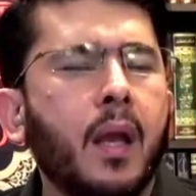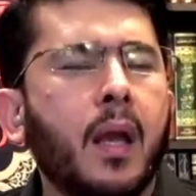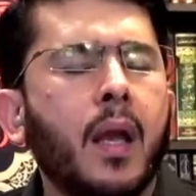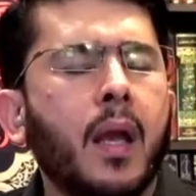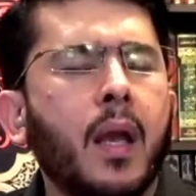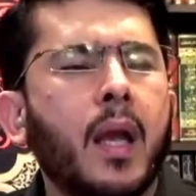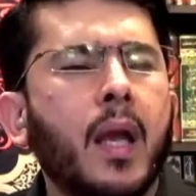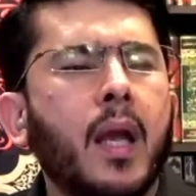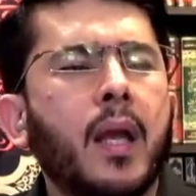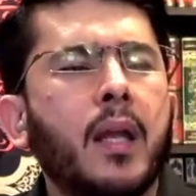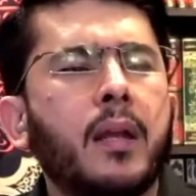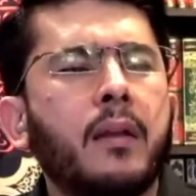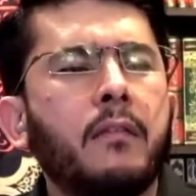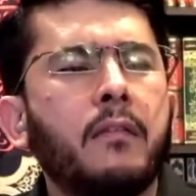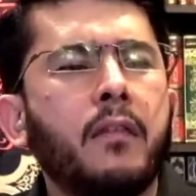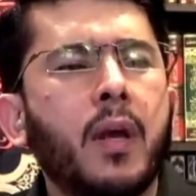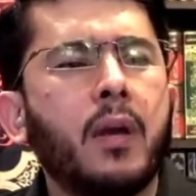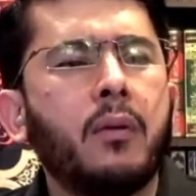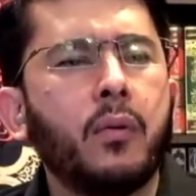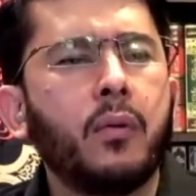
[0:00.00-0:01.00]
and
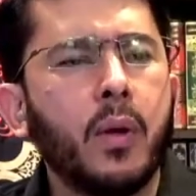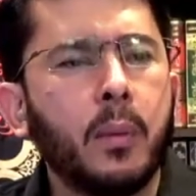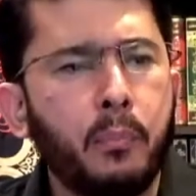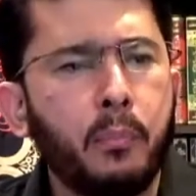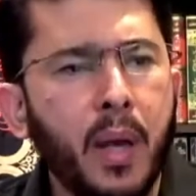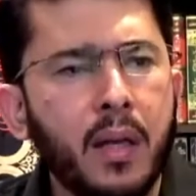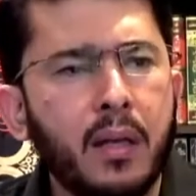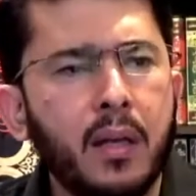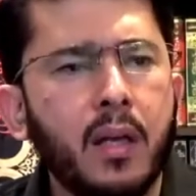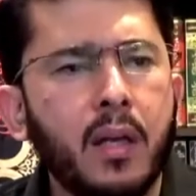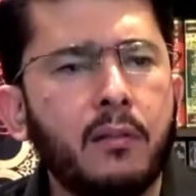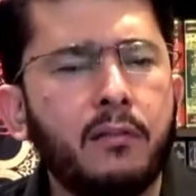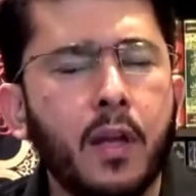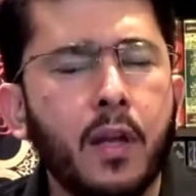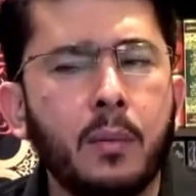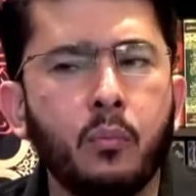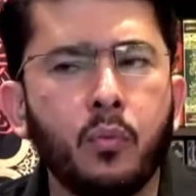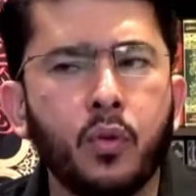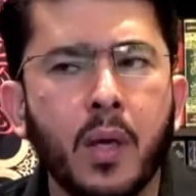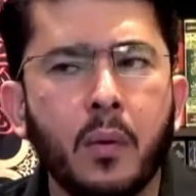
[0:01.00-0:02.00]
very repetitive
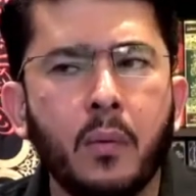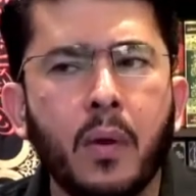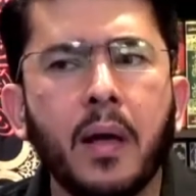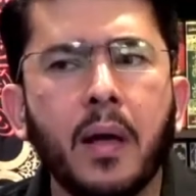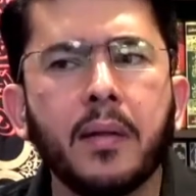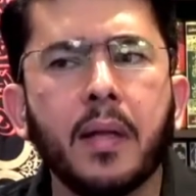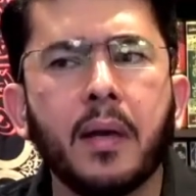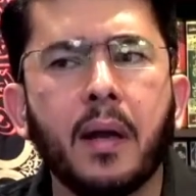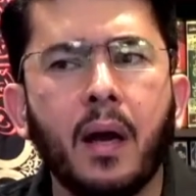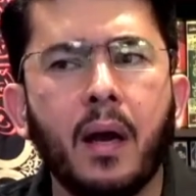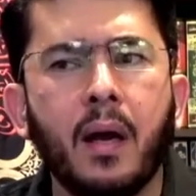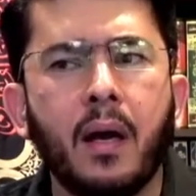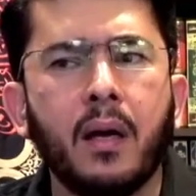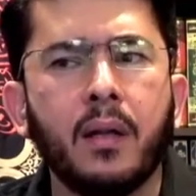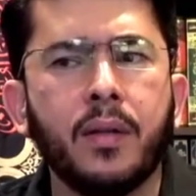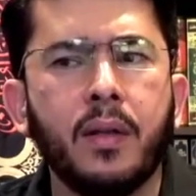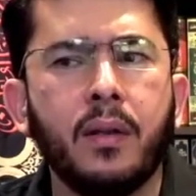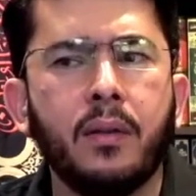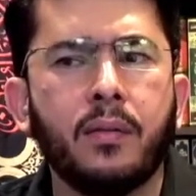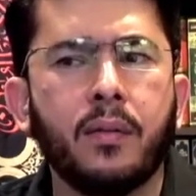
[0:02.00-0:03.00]
and mutawatir
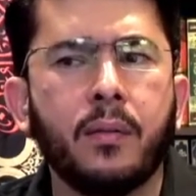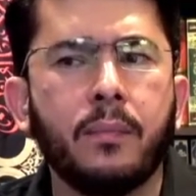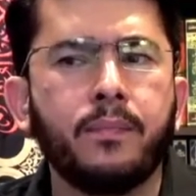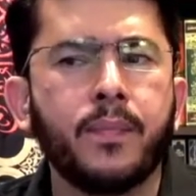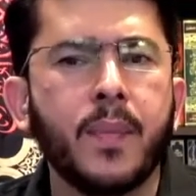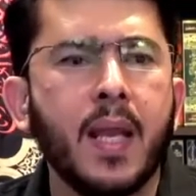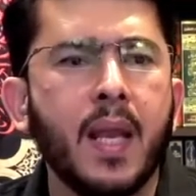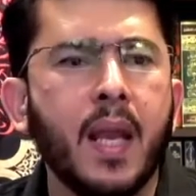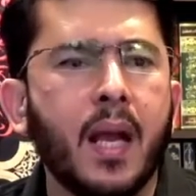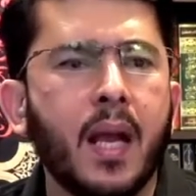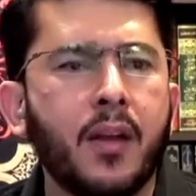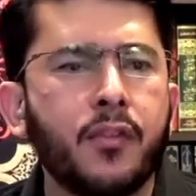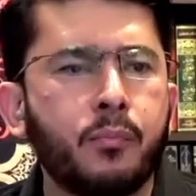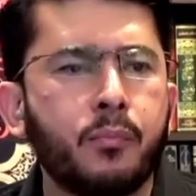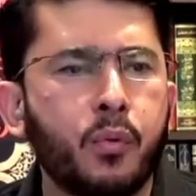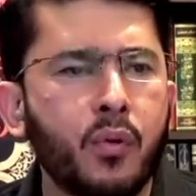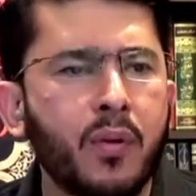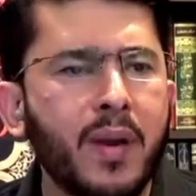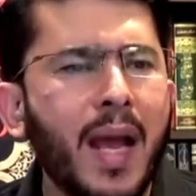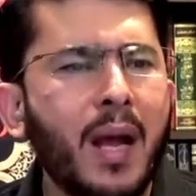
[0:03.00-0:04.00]
ahadith, has
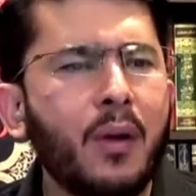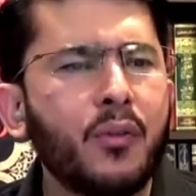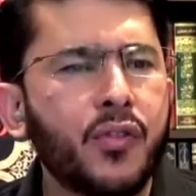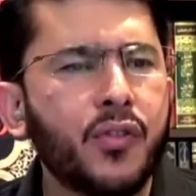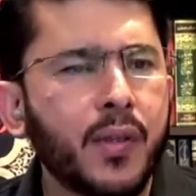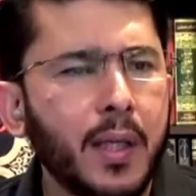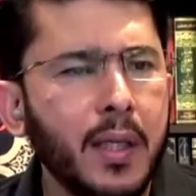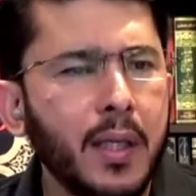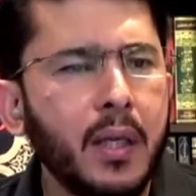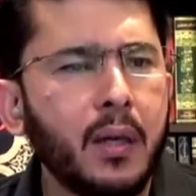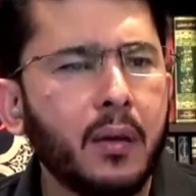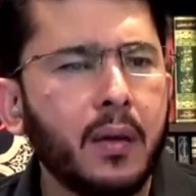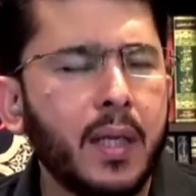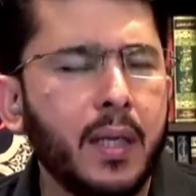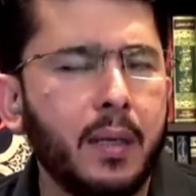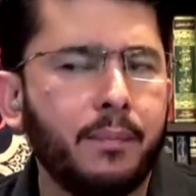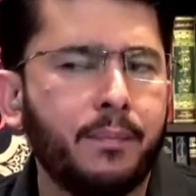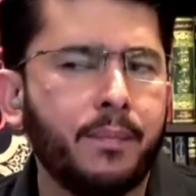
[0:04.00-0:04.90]
pronounced clearly